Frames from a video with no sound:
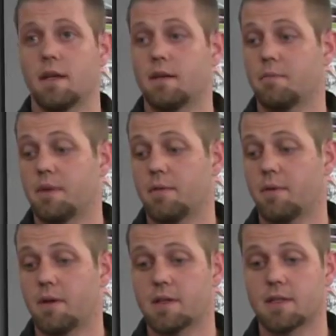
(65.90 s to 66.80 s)
Uh, but
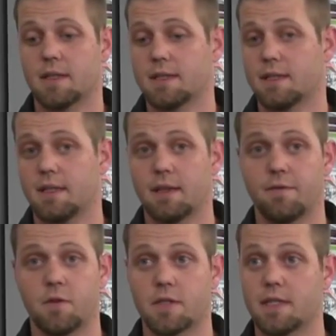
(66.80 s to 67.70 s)
we would also like to thank
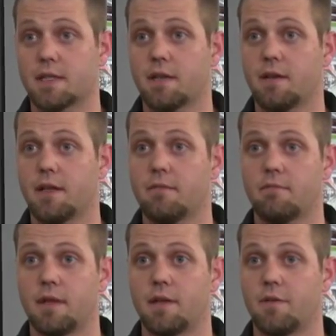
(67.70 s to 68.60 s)
Foresight Security,
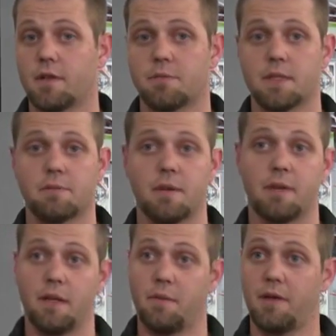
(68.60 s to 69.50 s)
Idaho Falls Police
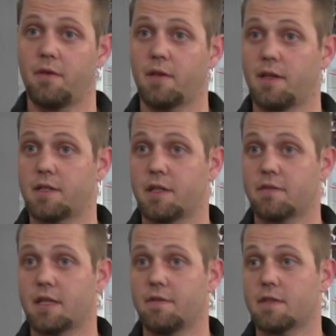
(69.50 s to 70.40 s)
Department, and Bonneville County
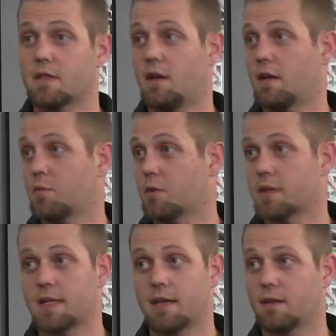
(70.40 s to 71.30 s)
Sheriff's Office. All of them
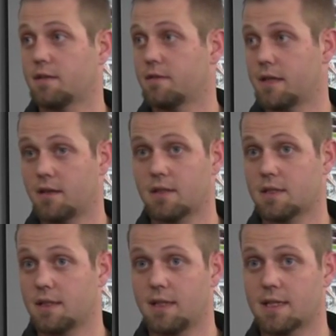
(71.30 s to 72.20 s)
worked
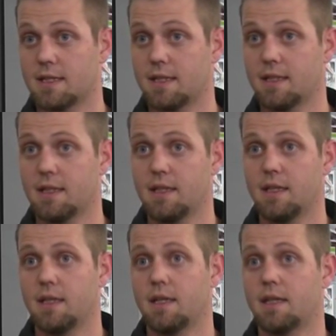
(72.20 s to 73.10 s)
tirelessly last night,
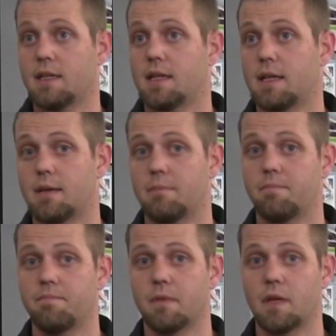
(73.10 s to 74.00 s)
and um,
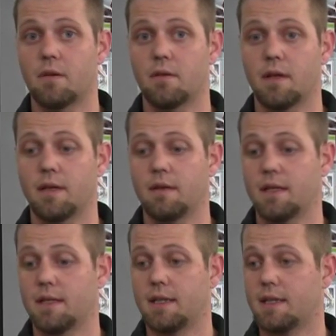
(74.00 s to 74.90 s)
you know, at,
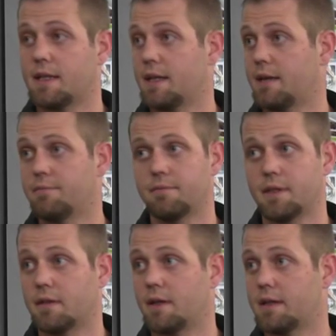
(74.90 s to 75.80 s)
at, the end of the day,
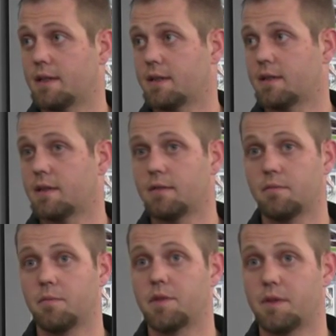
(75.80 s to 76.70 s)
you know, I think they're going
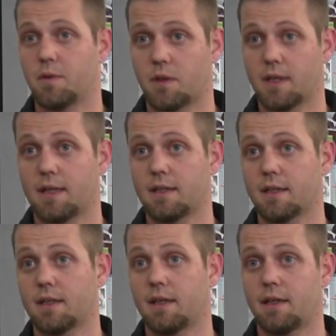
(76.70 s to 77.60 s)
to, between their work
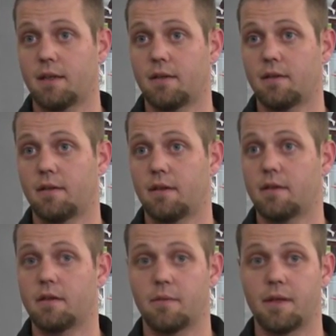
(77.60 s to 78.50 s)
ethic and their
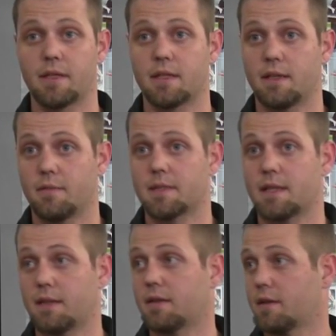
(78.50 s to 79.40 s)
determination to help us
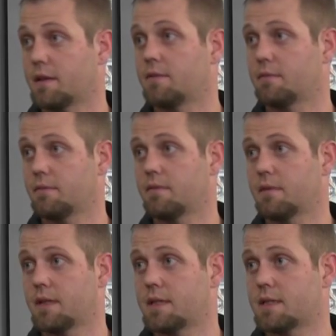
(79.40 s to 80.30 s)
out, they're going to
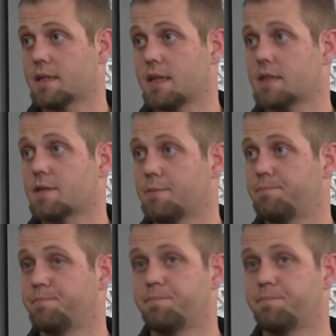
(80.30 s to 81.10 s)
catch these guys. So.